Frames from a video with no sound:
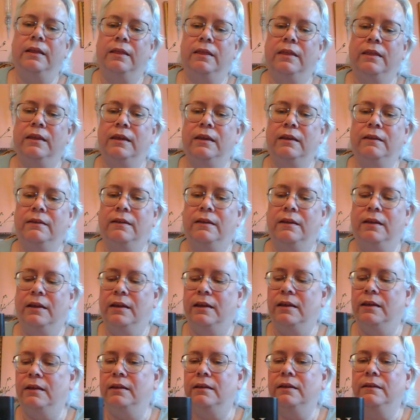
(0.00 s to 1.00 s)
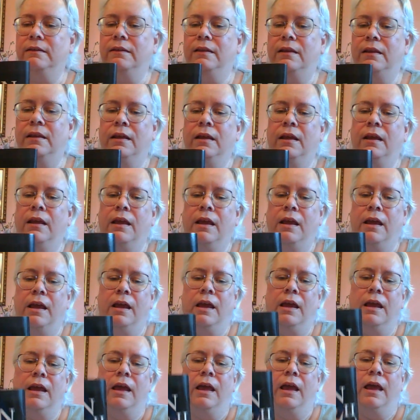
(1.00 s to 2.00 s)
This is
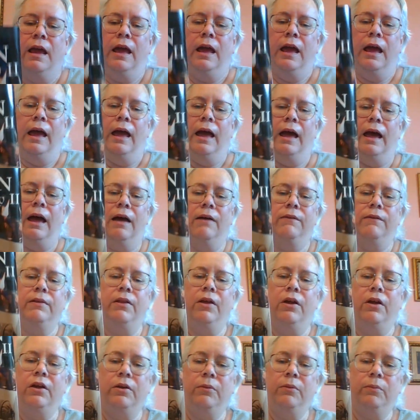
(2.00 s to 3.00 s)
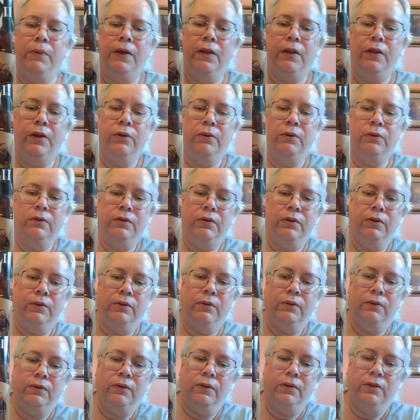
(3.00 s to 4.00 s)
Avalon Pillow
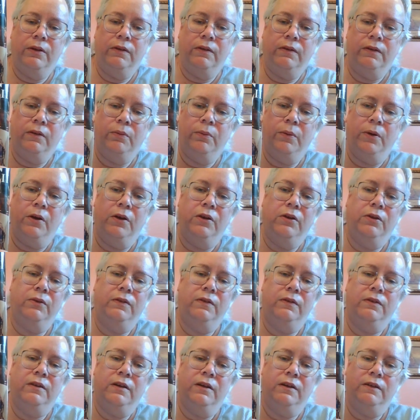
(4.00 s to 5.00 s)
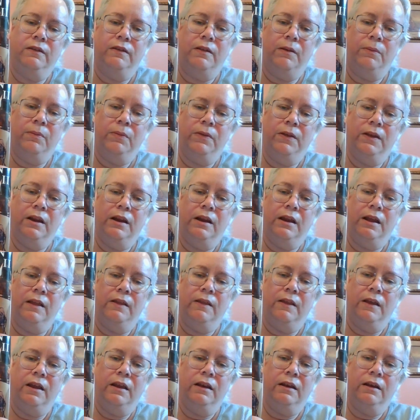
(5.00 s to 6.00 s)
2. So this is where you stitch something
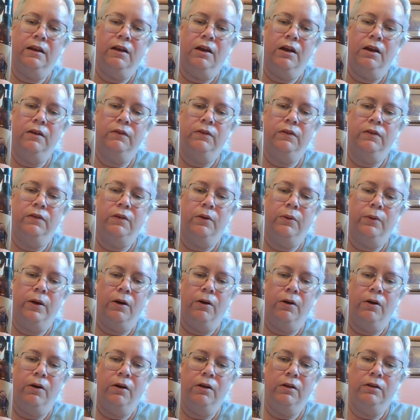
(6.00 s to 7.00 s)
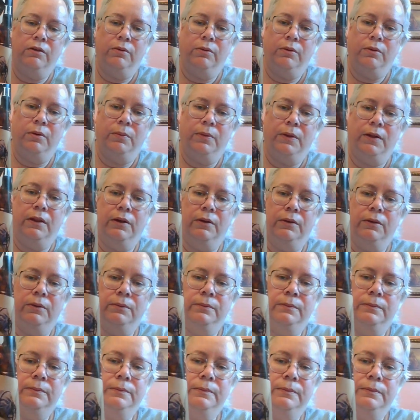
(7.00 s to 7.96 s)
and then kind of sew it onto a pillow.